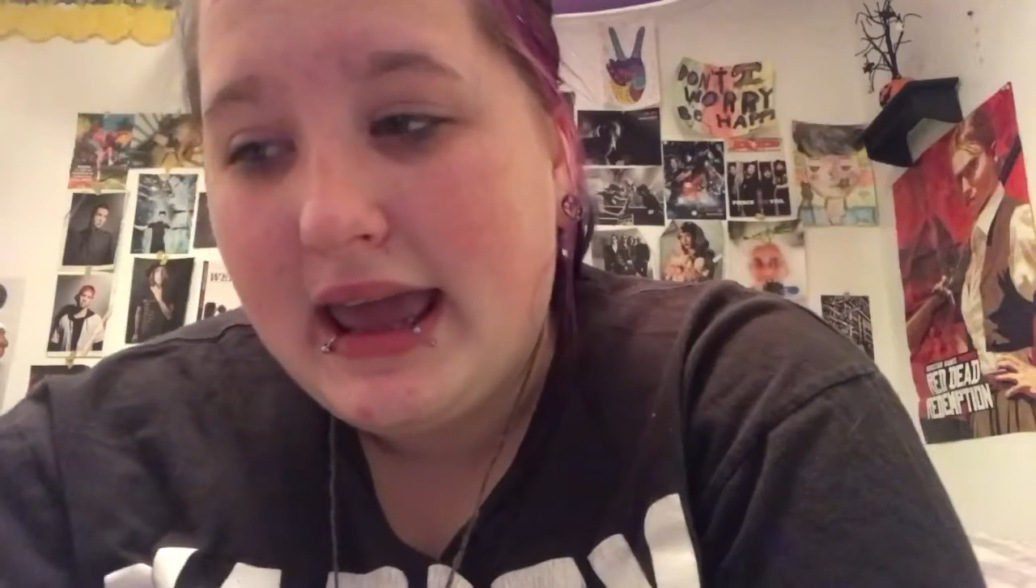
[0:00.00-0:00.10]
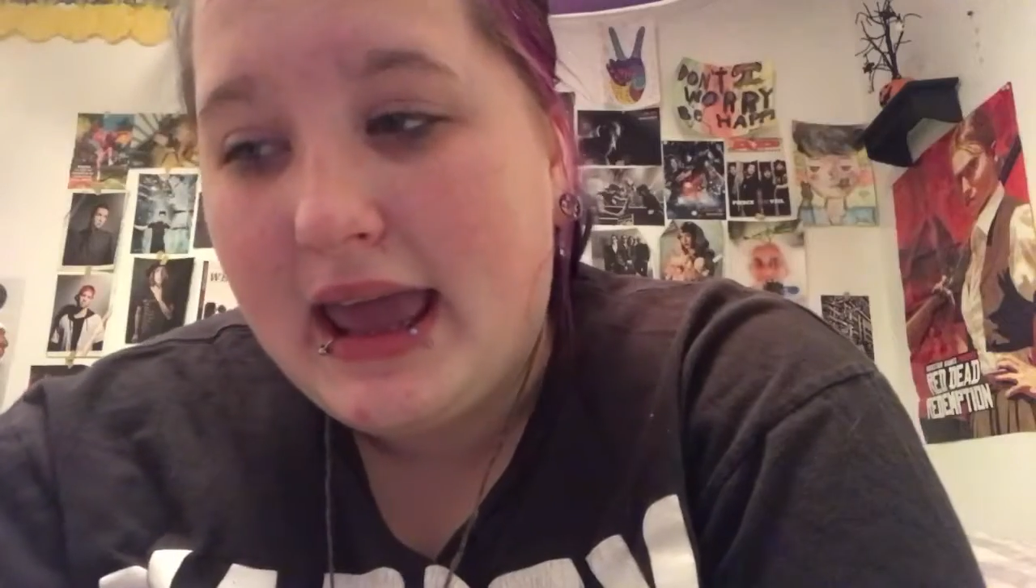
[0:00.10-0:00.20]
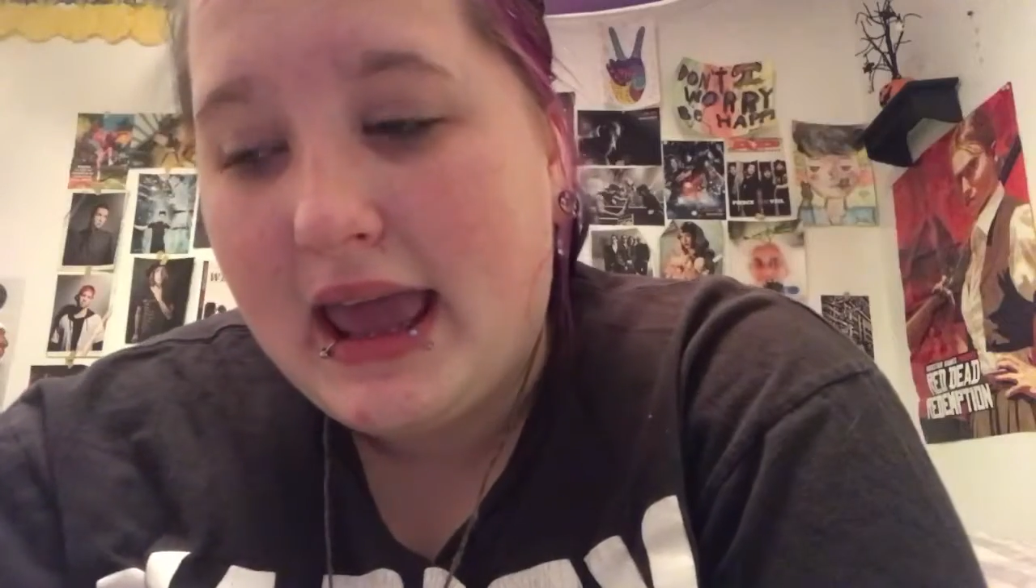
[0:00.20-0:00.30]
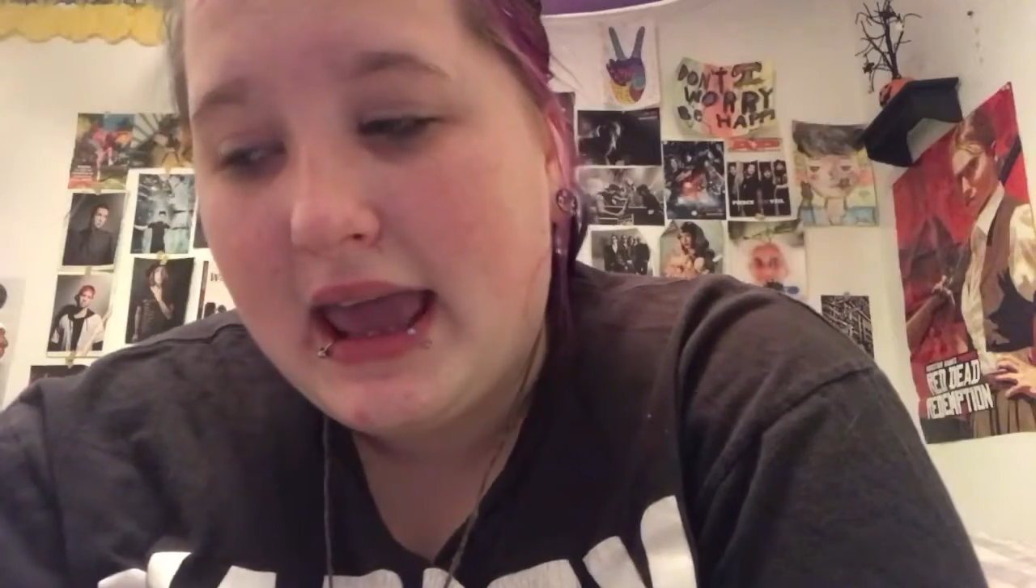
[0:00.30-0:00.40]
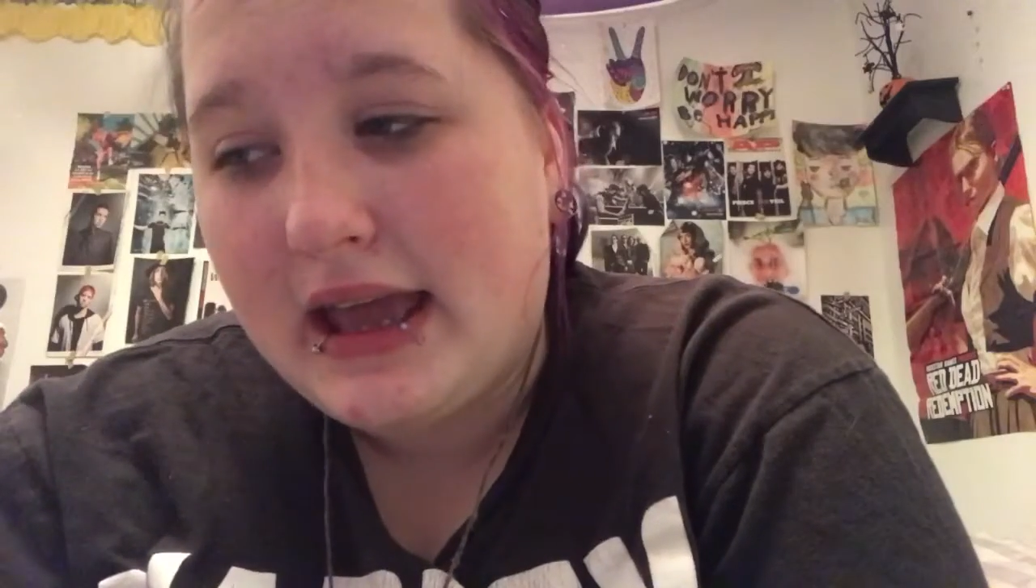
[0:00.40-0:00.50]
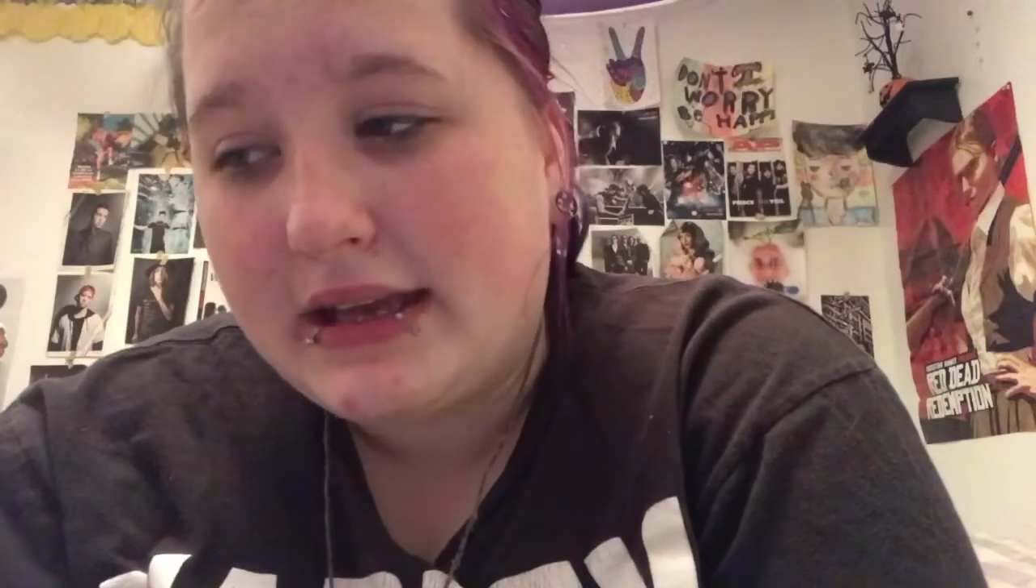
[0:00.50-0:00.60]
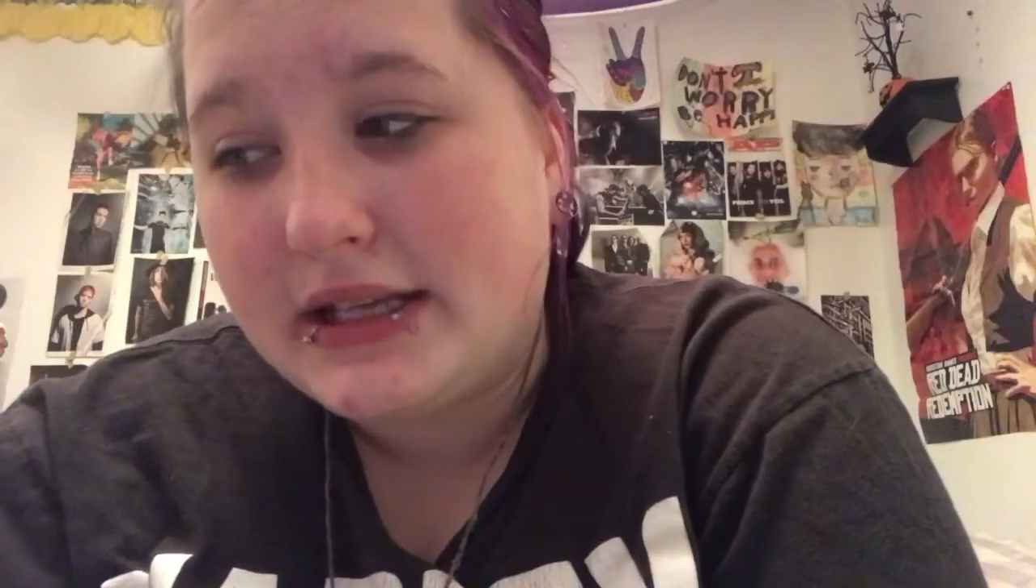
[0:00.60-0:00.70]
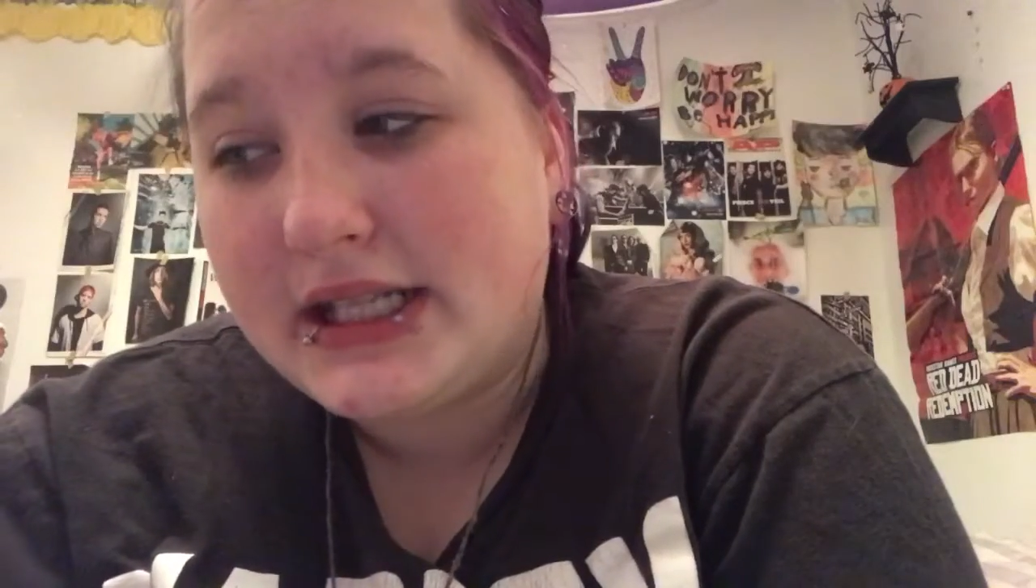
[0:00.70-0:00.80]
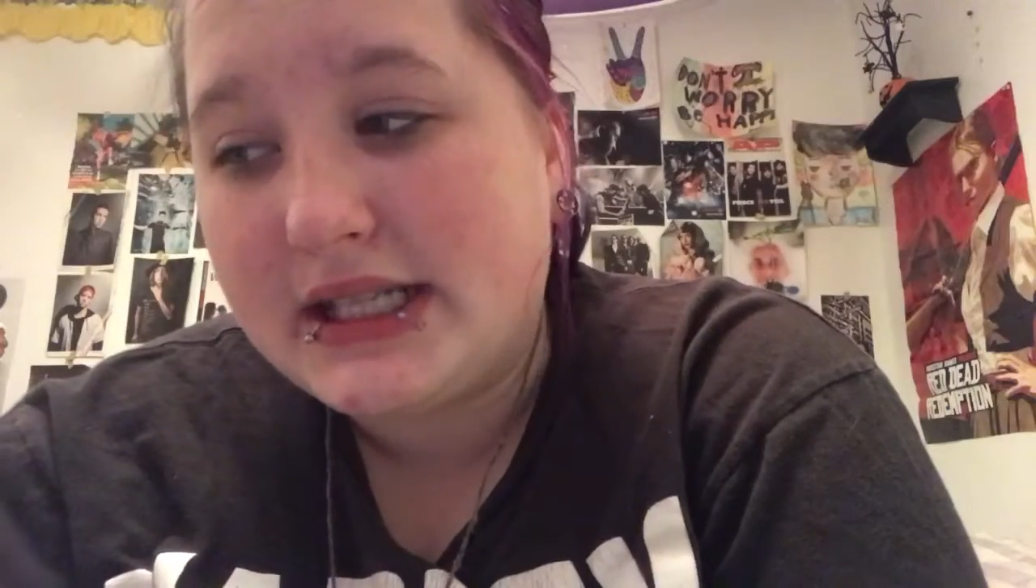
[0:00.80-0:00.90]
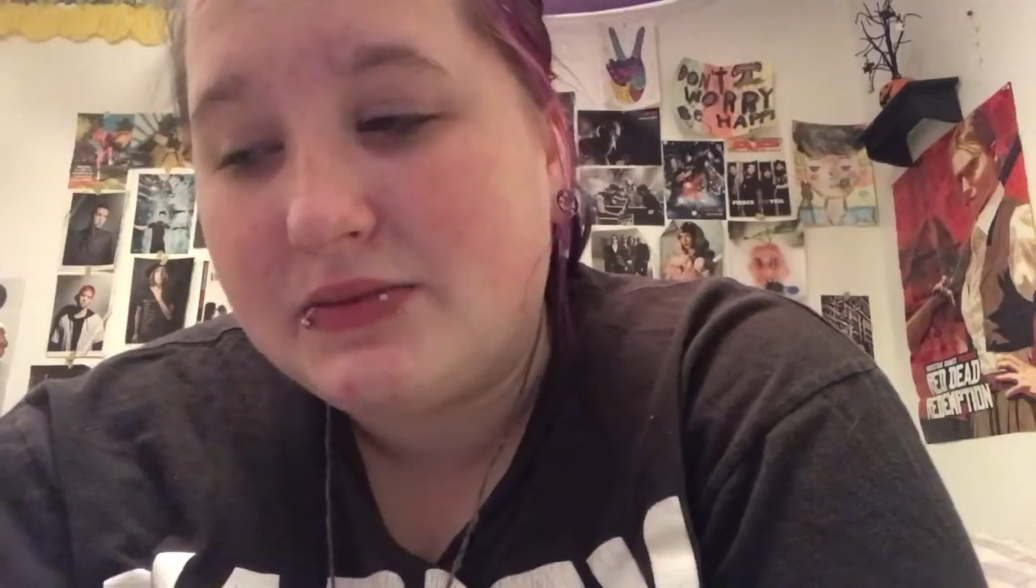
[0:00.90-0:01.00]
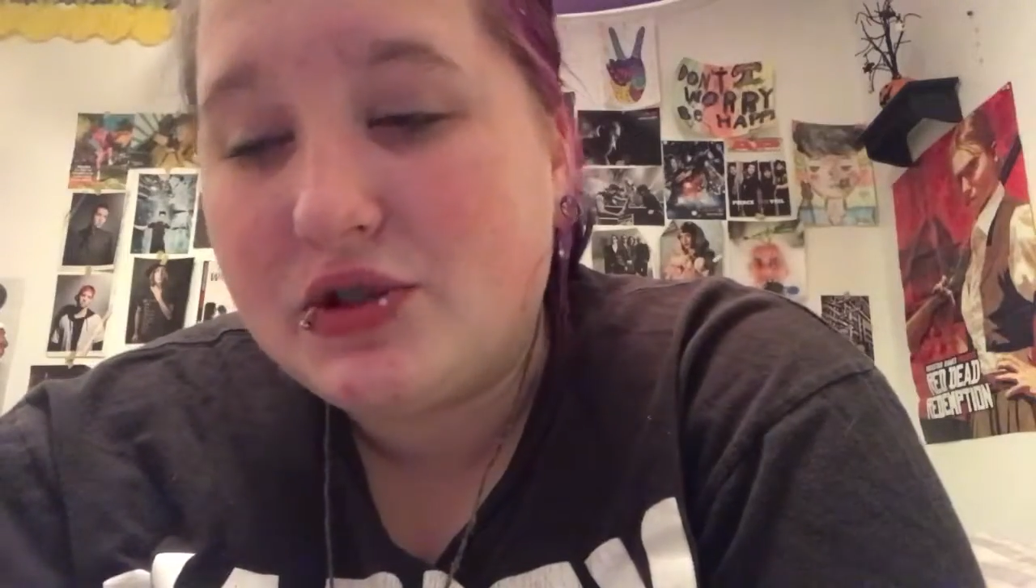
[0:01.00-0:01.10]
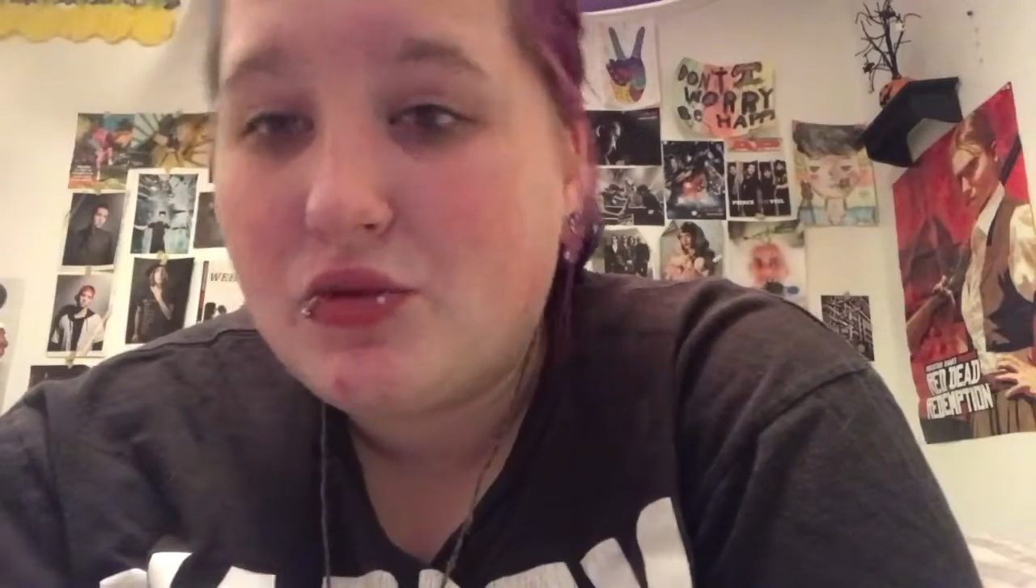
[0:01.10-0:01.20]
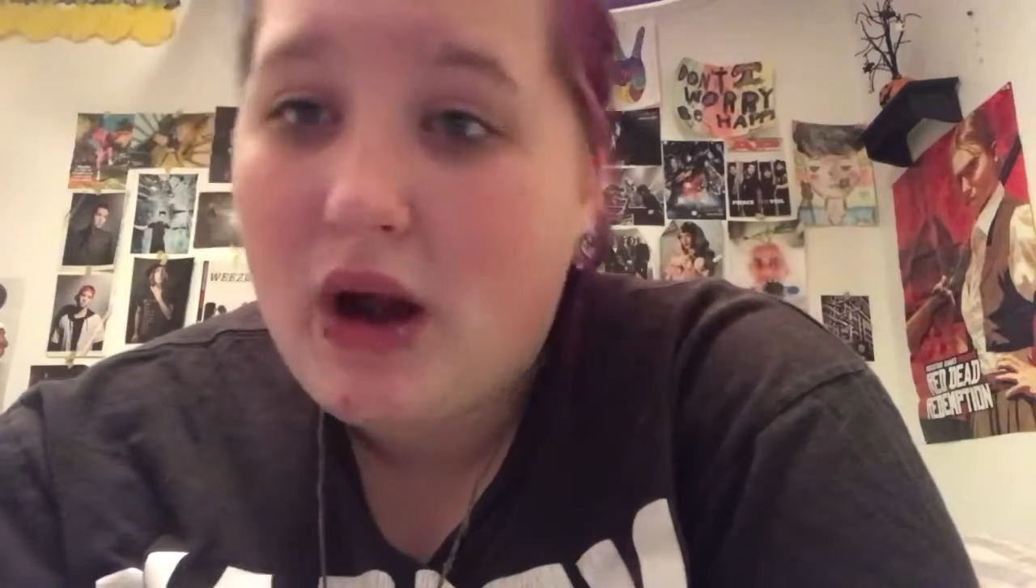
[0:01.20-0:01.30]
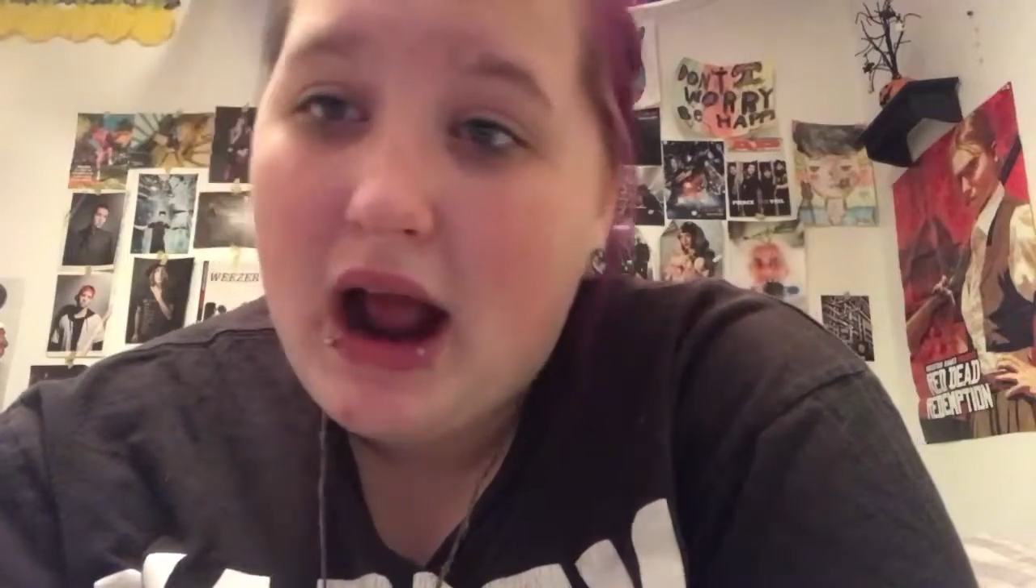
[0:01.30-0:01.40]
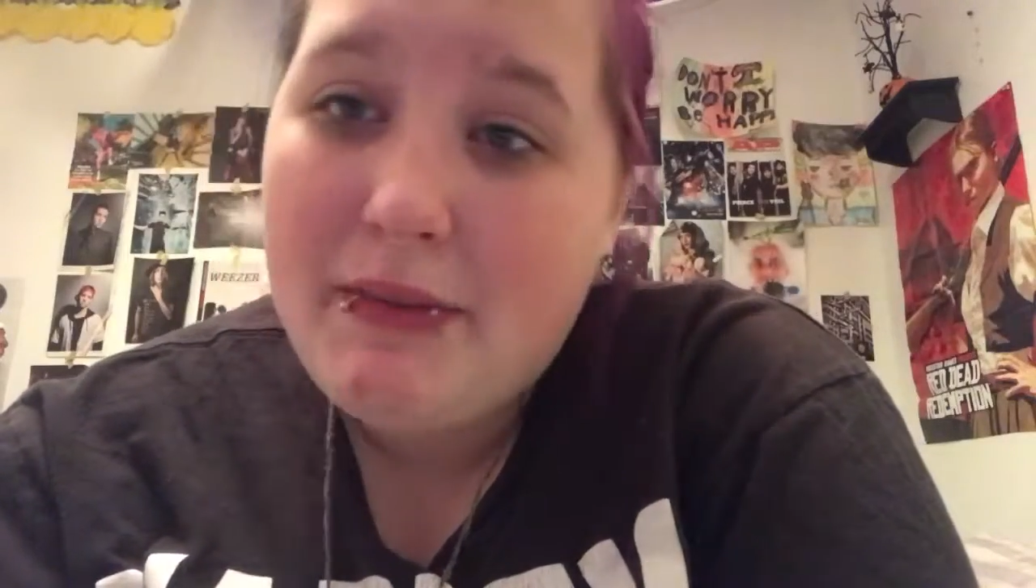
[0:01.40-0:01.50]
and
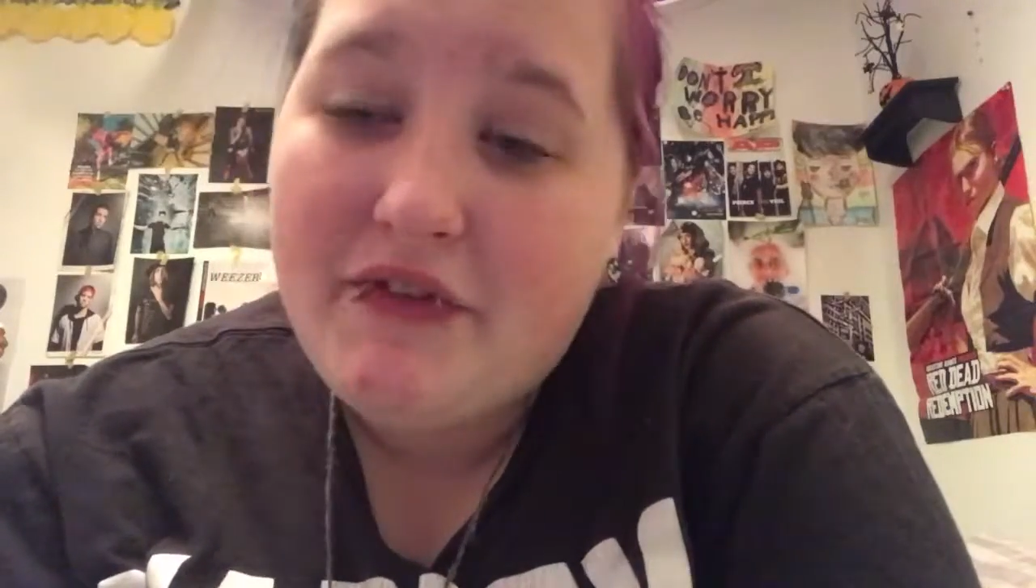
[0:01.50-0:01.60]
subscribe